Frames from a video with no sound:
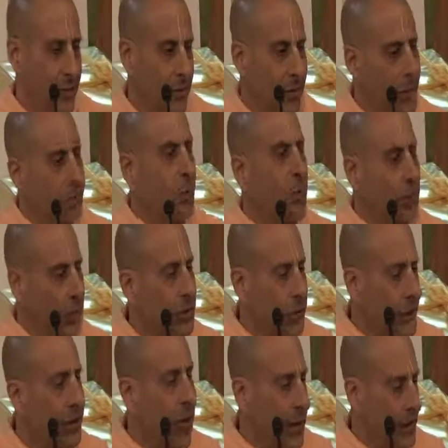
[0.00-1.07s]
the source
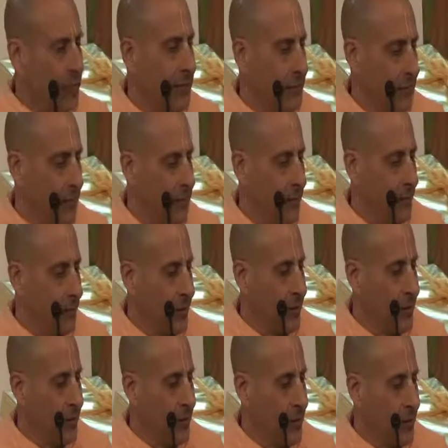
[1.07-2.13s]
of life,
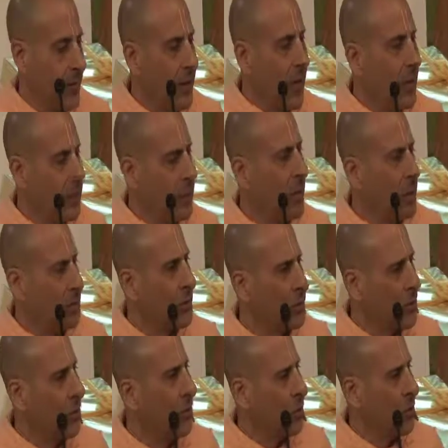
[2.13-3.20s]
the Atma, the
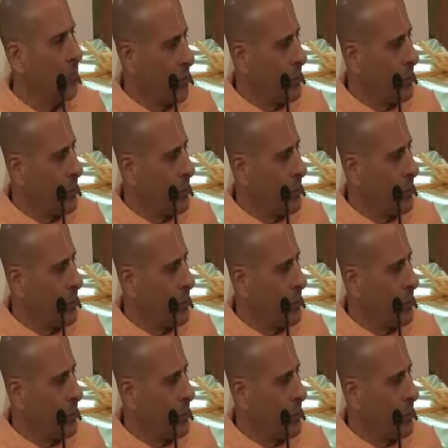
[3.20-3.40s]
soul,